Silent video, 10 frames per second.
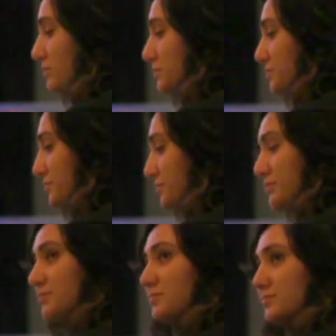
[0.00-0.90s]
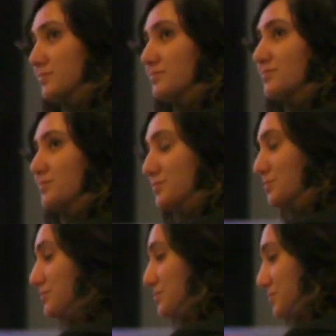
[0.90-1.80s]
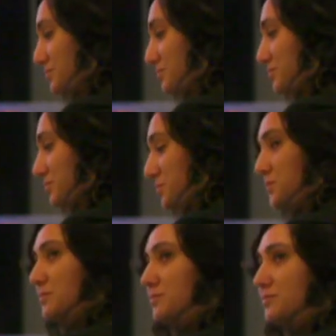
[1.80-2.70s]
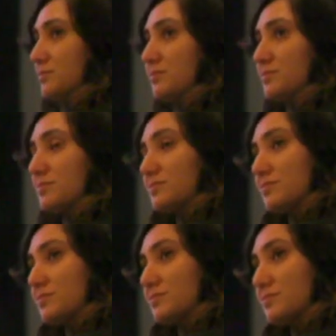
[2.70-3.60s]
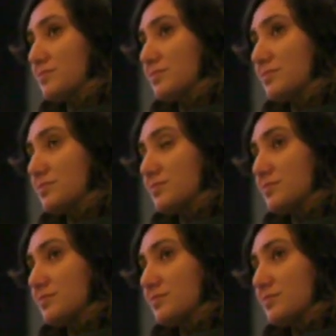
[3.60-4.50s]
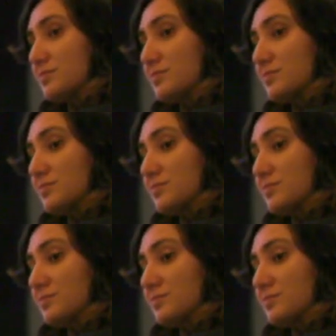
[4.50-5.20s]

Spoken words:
(not speaking)